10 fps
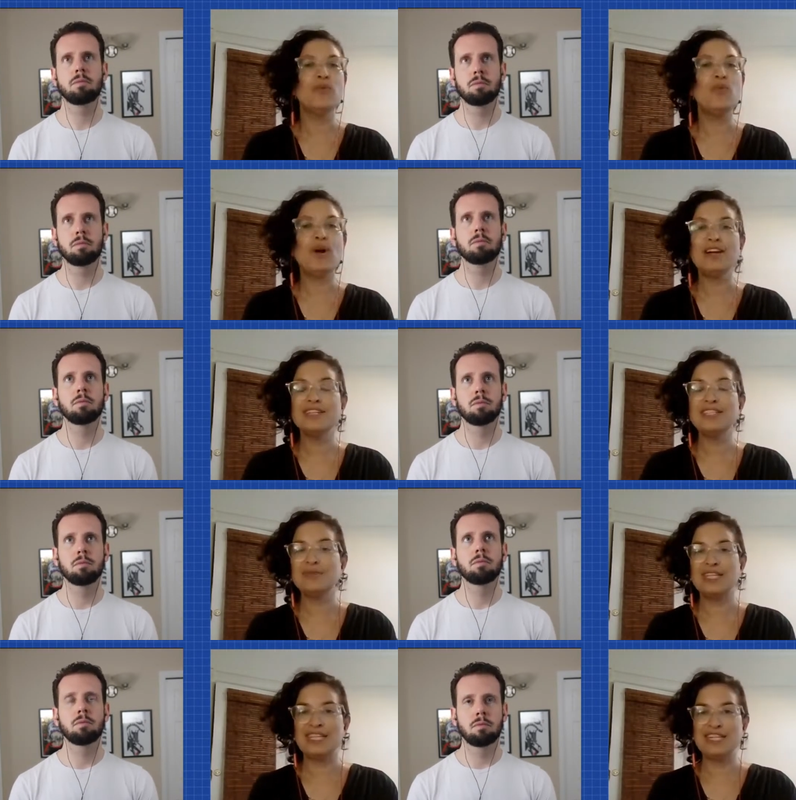Speaker 1: that you can
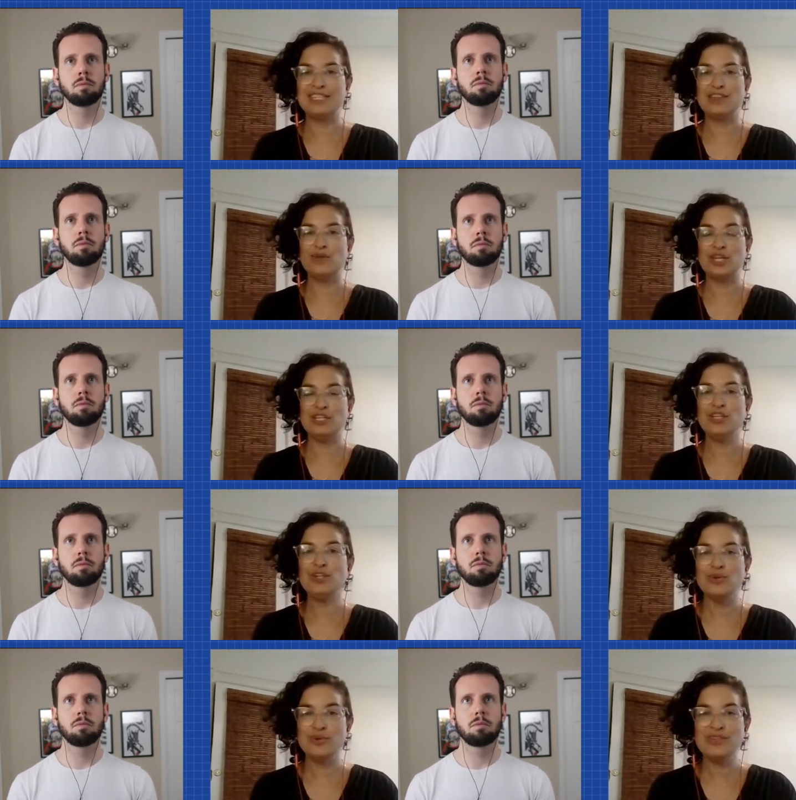use
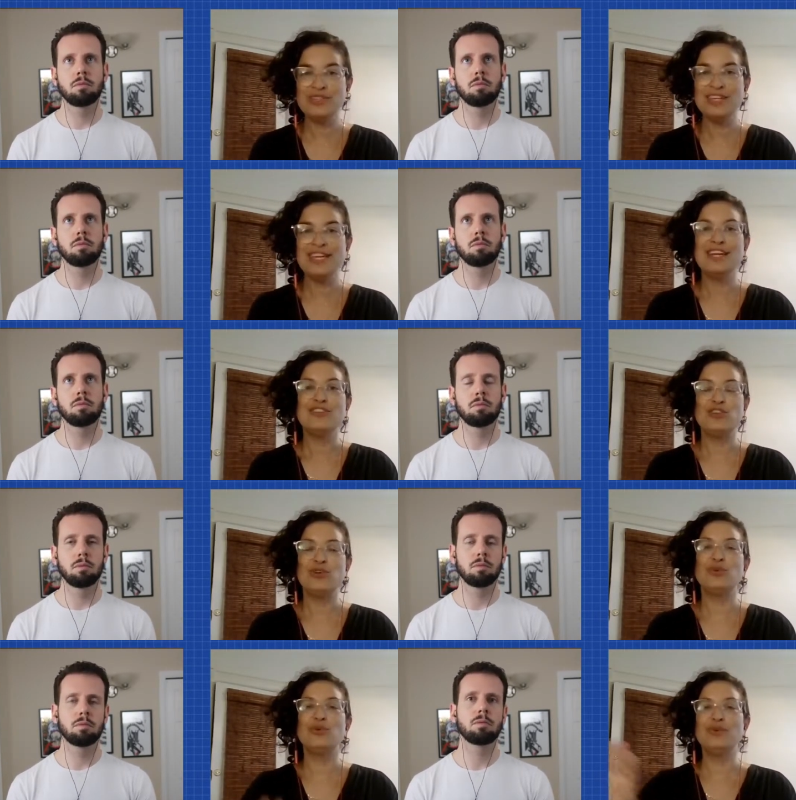to
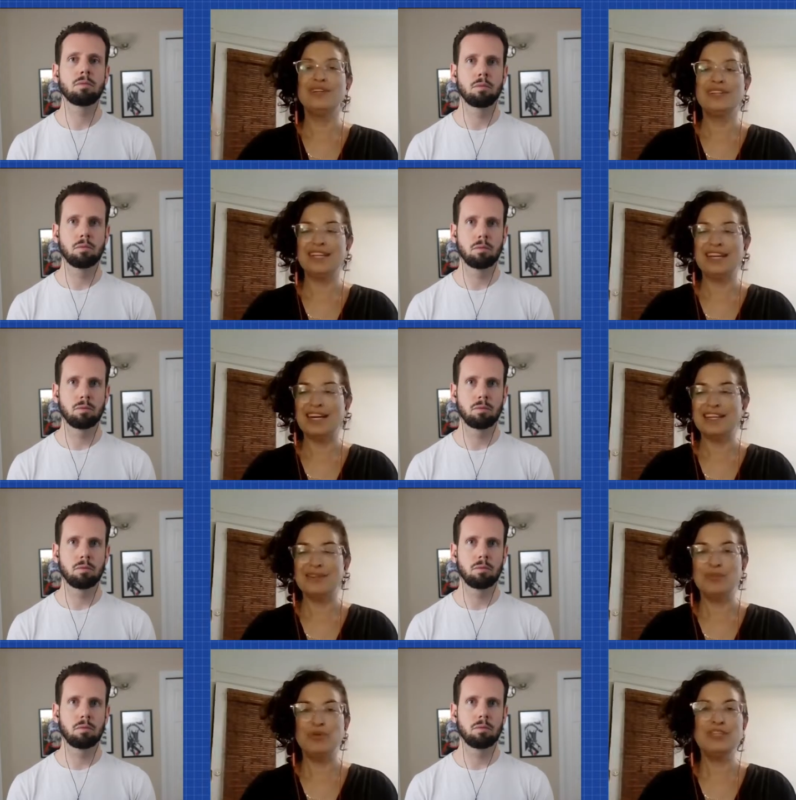put the distractions
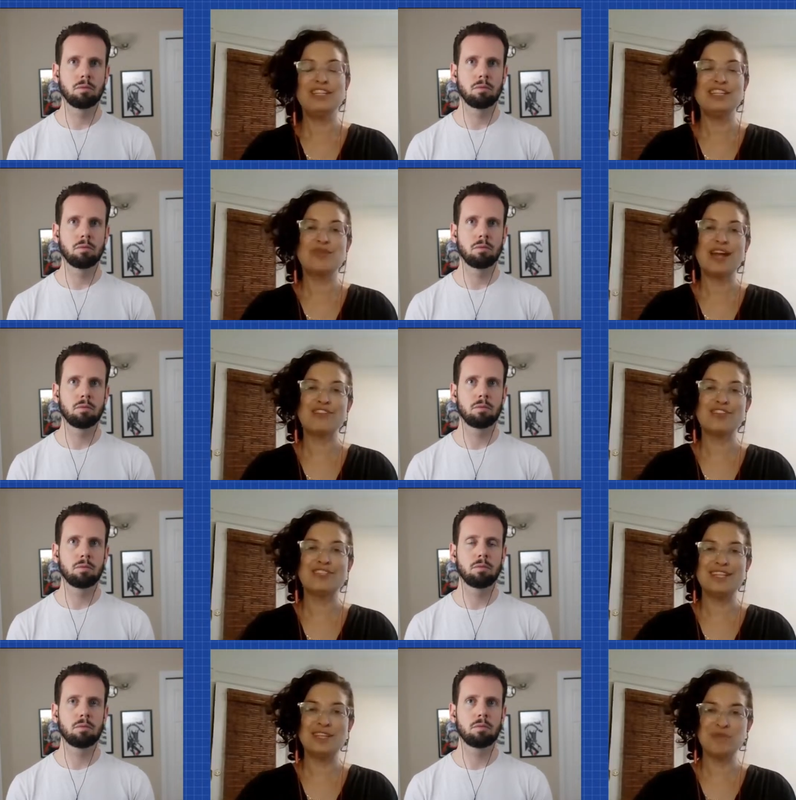in a box for a
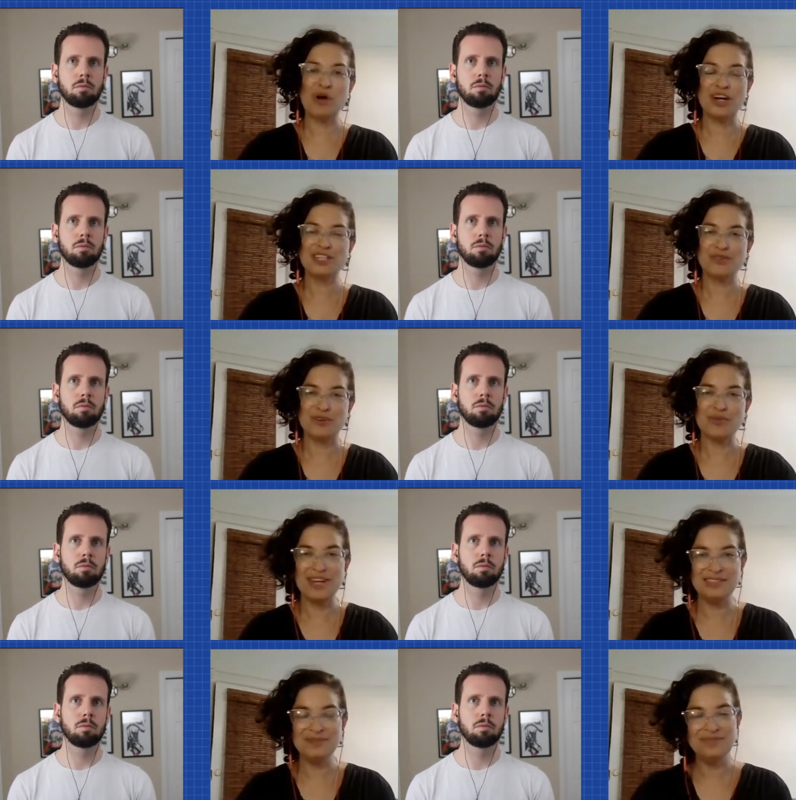while?
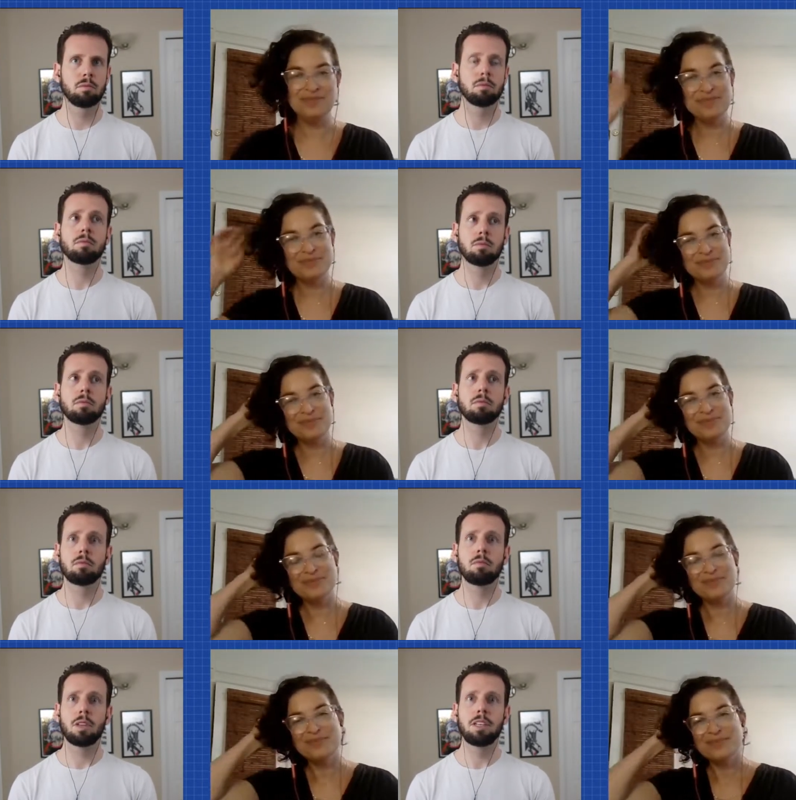
Speaker 2: Yeah, I want to
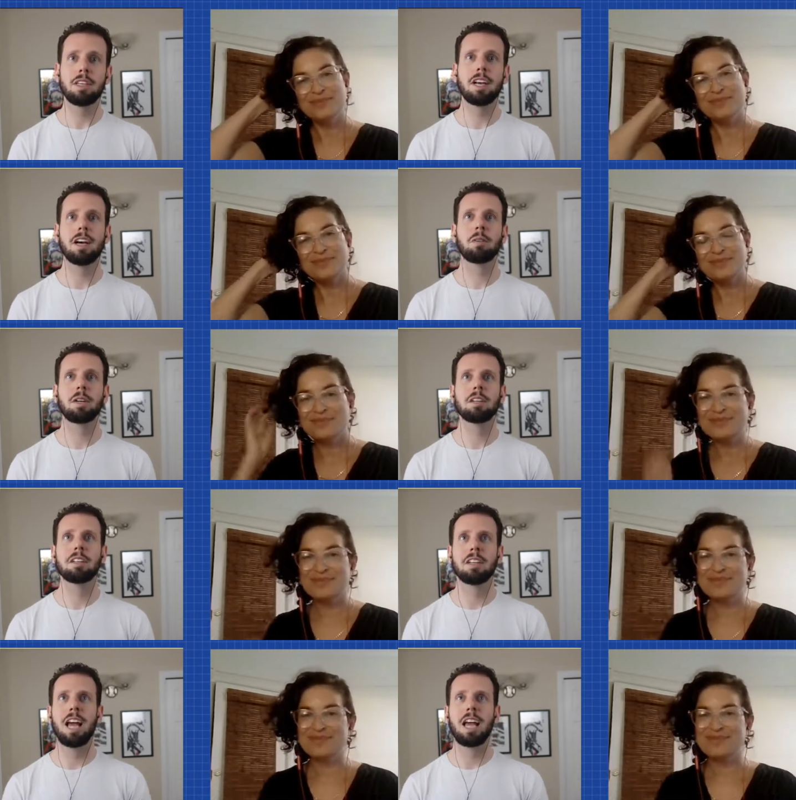end by doing a quick
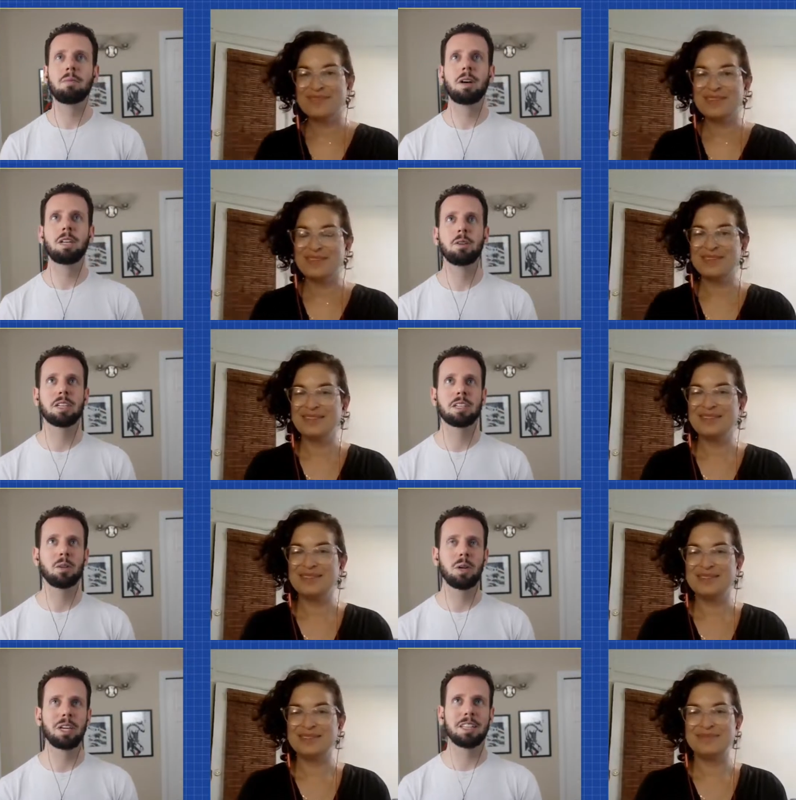little
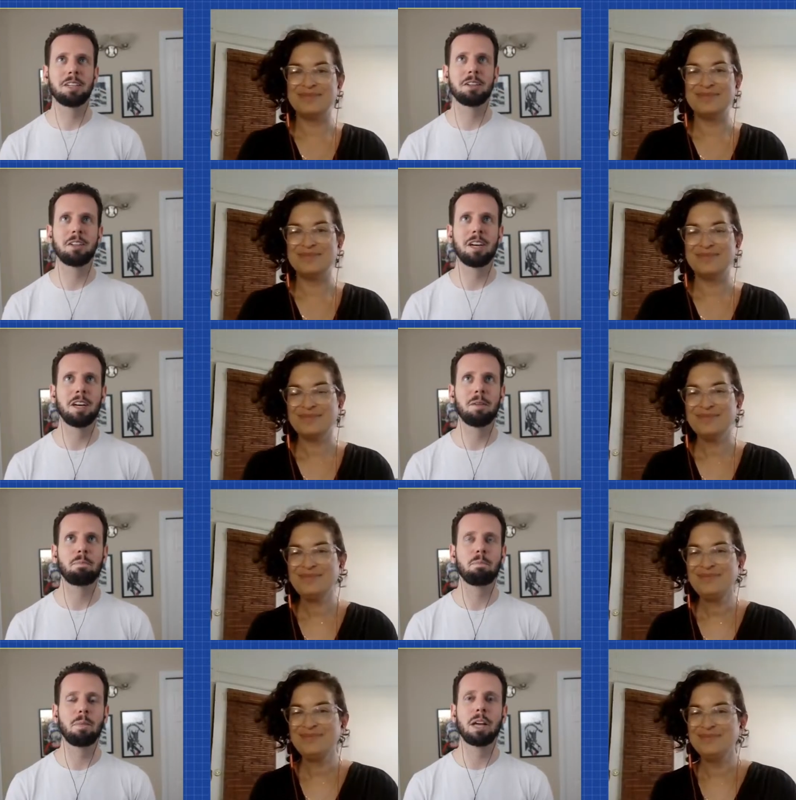metaphor that helped me in my
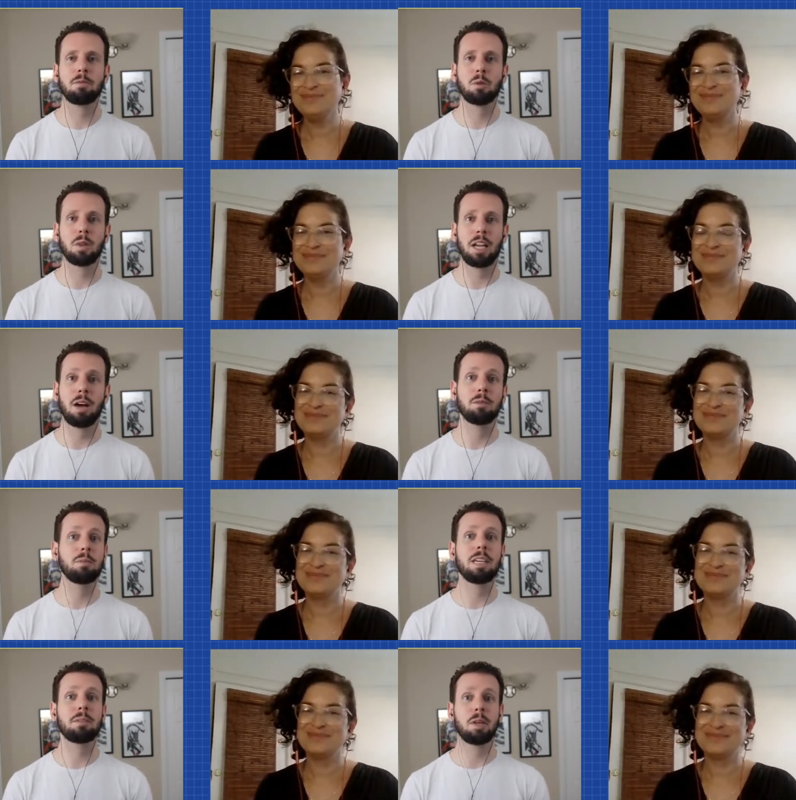own treatment,
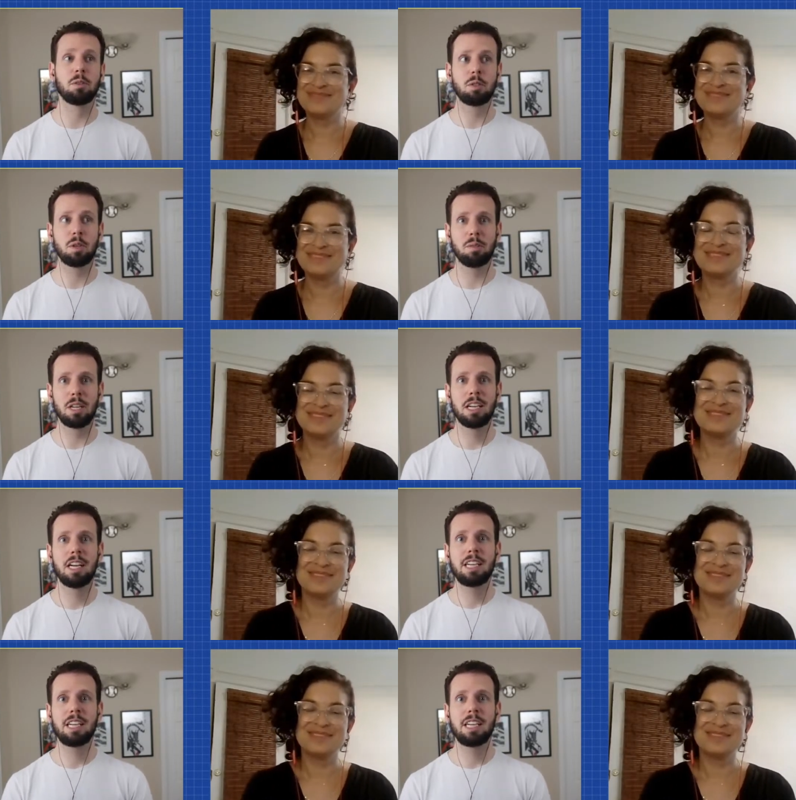this idea of